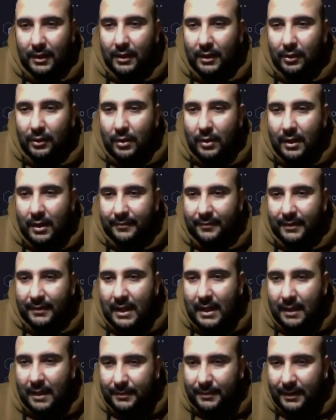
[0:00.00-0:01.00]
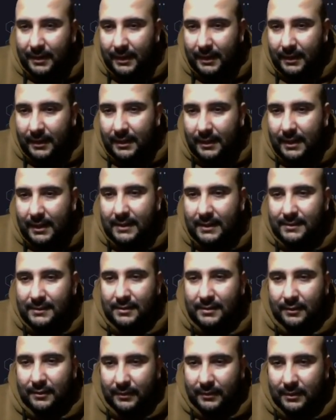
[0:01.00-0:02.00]
You have an app dier and
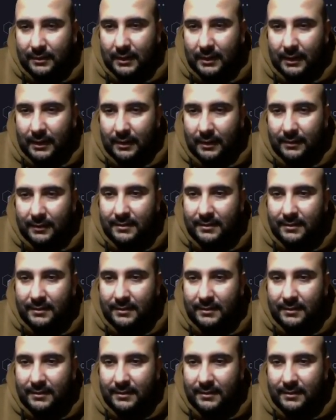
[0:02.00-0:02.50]
server dier.